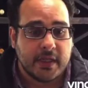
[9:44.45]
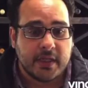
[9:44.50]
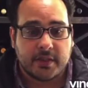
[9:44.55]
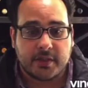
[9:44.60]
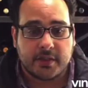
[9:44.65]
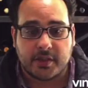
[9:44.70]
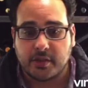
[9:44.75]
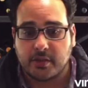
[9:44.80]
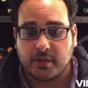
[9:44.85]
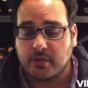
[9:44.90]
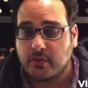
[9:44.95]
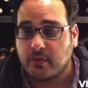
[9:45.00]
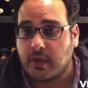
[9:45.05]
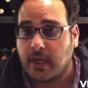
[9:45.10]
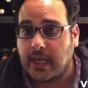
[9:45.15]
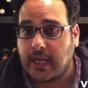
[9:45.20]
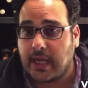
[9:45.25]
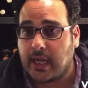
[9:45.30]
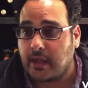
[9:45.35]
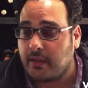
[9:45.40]
to
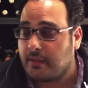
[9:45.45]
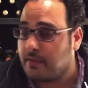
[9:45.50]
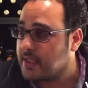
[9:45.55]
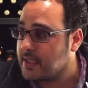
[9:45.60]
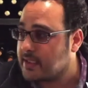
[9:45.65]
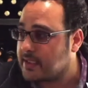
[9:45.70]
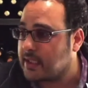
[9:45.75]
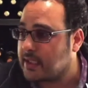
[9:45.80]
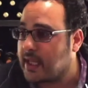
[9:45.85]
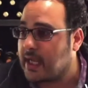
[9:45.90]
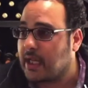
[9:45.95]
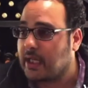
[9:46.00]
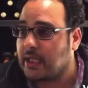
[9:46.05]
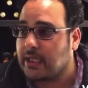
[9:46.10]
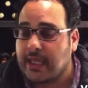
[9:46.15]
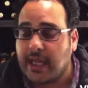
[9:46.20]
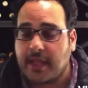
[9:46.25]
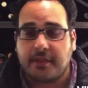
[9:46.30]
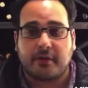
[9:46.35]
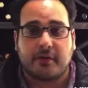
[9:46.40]
uh, these kind of
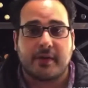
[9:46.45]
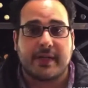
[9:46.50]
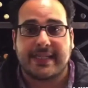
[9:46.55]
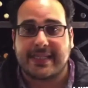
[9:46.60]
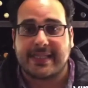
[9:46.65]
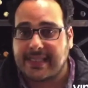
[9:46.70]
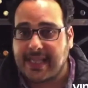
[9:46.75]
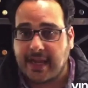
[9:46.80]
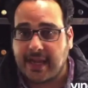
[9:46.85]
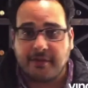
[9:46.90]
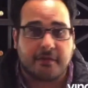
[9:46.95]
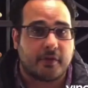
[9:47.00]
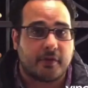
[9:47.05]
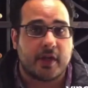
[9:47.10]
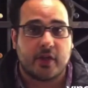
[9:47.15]
leathery, savory,